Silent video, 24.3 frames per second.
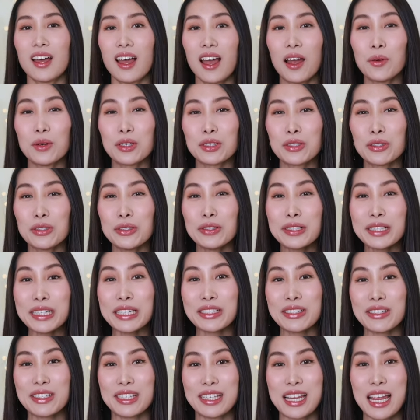I would totally
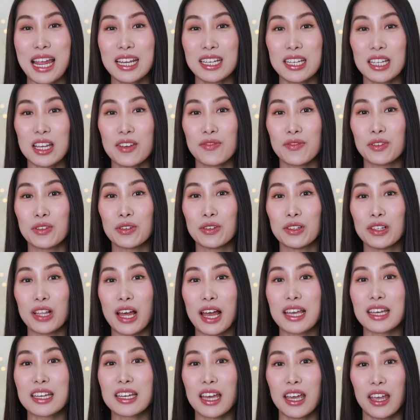understand if you
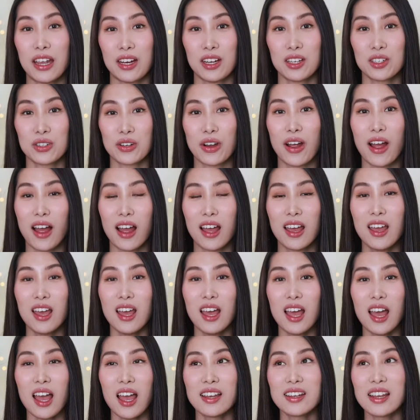like air dry
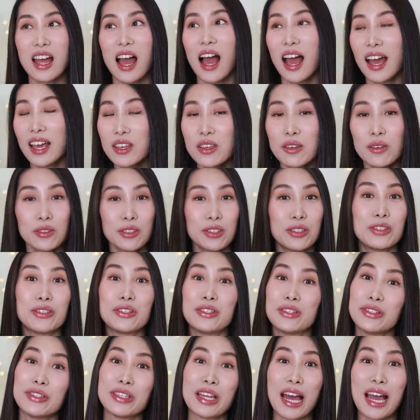and I used to
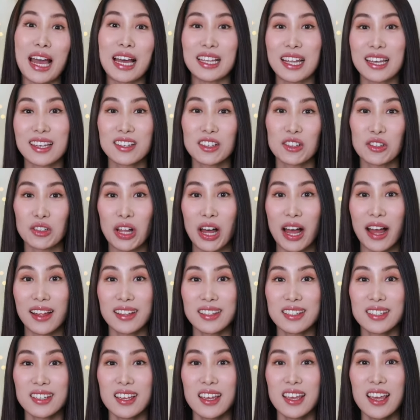do that like a
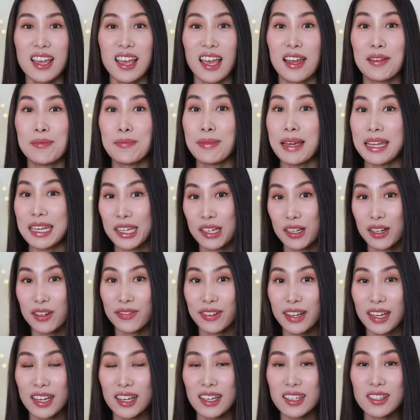lot and many of
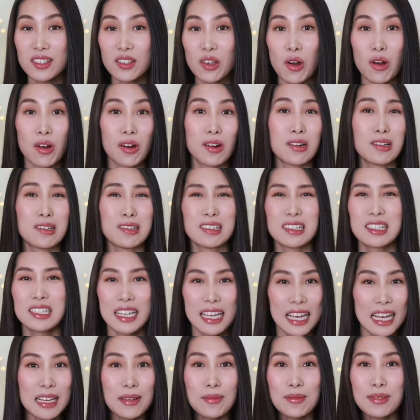us are
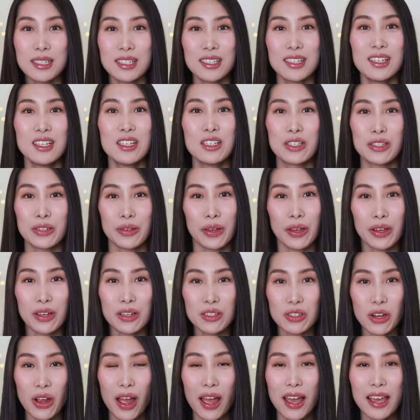tempted to air
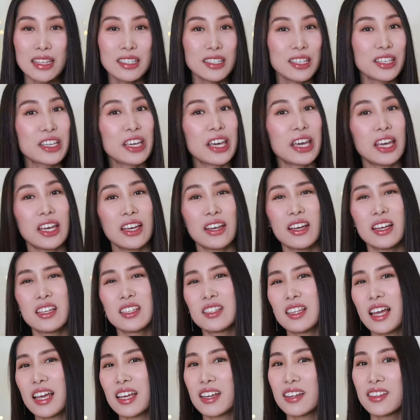dry thinking
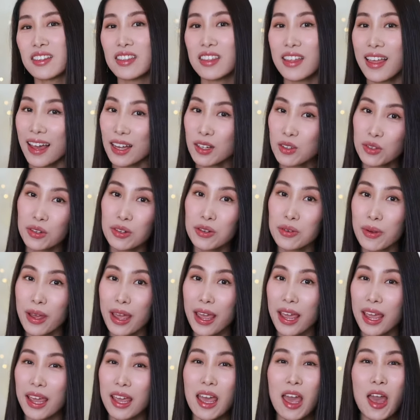it's like a natural
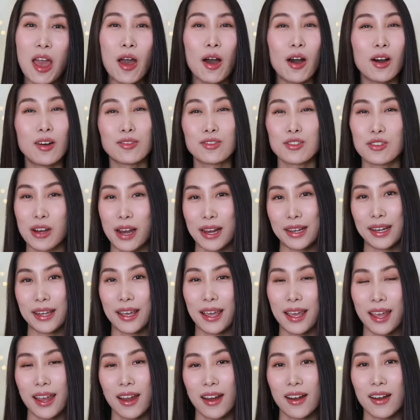way of drying the
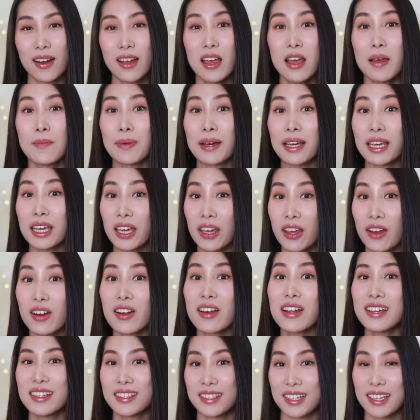hair but here
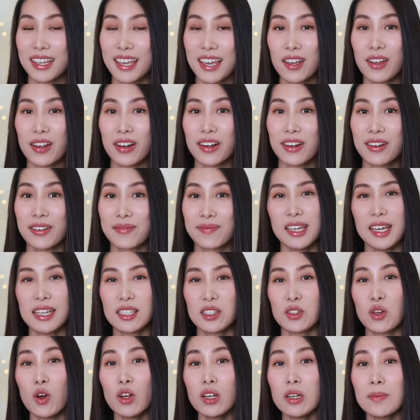is the kicker
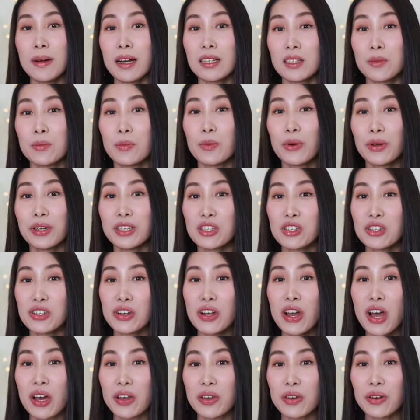it's all about the
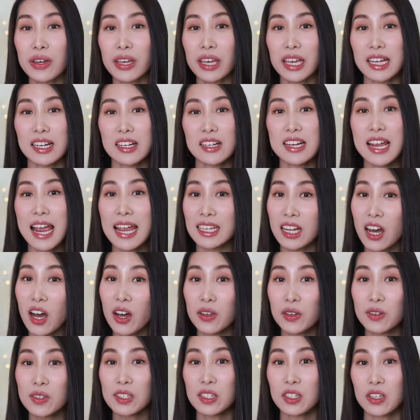moisture on your hair and
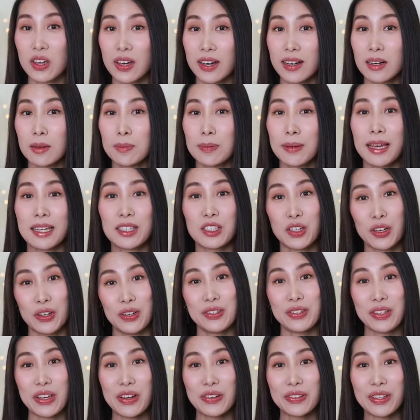on your scalp it
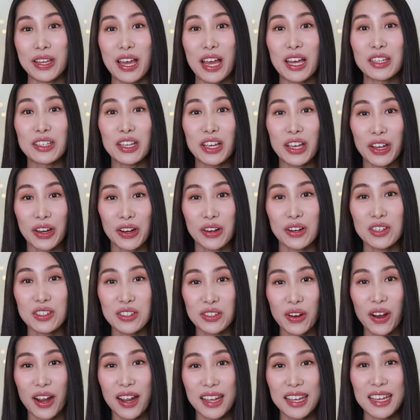turns out that air
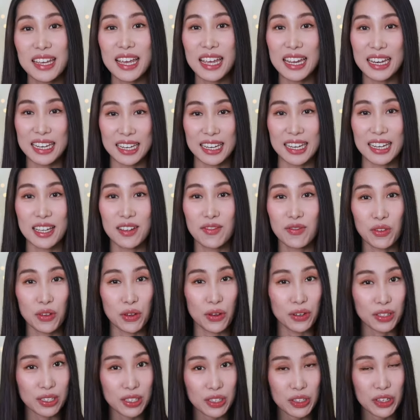drying can leave
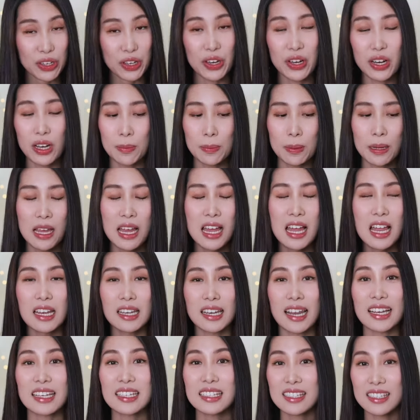your scalp
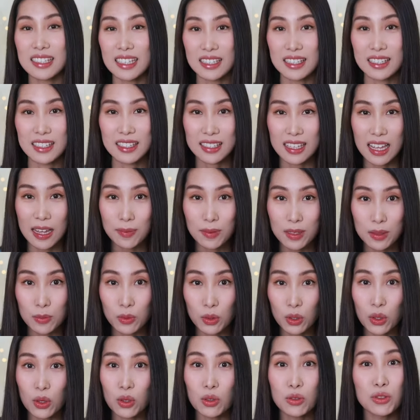like
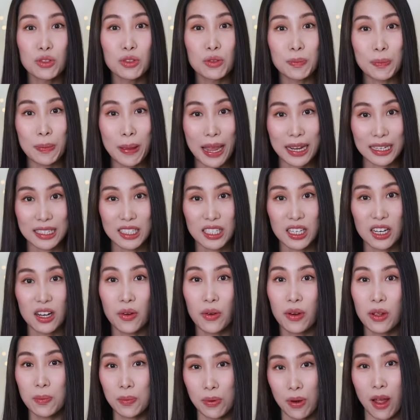susceptible to
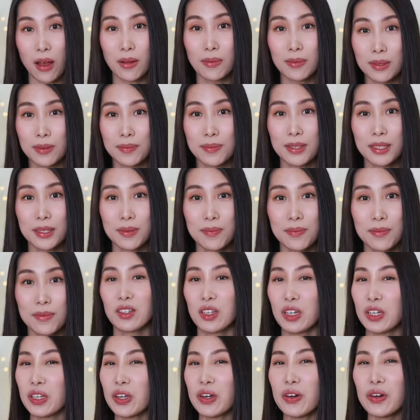bacterial problems
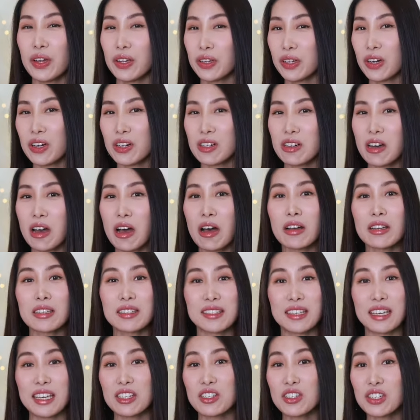you know, it all
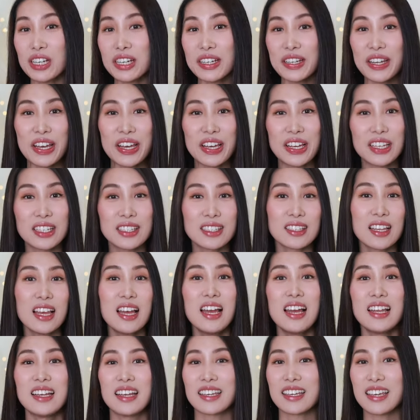causes itchiness,
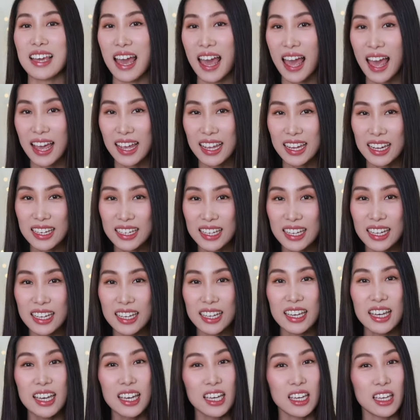like
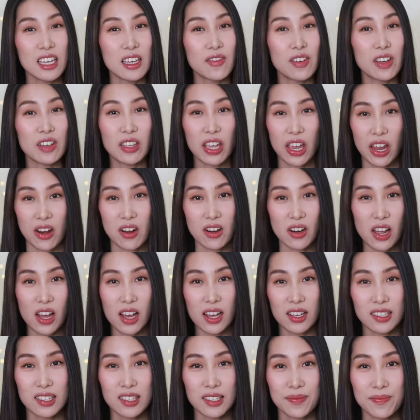acne, even hair
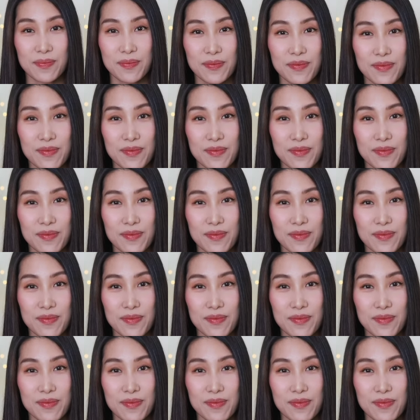loss.